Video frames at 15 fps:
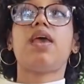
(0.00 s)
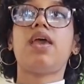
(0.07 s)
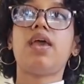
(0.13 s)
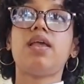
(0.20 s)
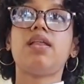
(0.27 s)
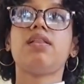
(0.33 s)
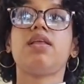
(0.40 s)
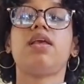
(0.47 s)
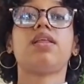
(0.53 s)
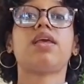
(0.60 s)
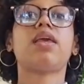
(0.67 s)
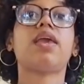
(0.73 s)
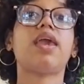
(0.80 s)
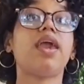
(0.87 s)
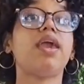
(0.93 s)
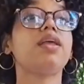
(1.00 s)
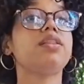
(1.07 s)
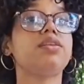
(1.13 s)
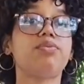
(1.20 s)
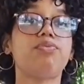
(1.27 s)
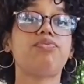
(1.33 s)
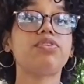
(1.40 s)
And in the key
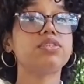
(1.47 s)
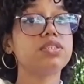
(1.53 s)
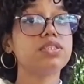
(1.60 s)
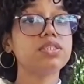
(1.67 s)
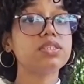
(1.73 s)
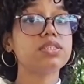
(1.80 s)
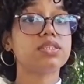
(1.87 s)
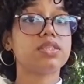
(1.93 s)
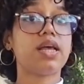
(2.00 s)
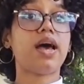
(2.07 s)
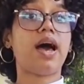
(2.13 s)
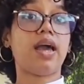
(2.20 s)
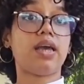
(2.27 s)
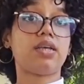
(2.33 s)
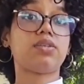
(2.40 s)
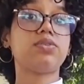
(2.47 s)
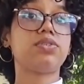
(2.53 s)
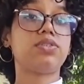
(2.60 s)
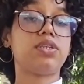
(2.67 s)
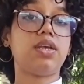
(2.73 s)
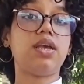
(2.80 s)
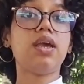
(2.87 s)
differences that I could
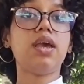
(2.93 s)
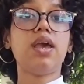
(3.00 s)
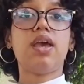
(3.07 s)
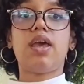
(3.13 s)
see,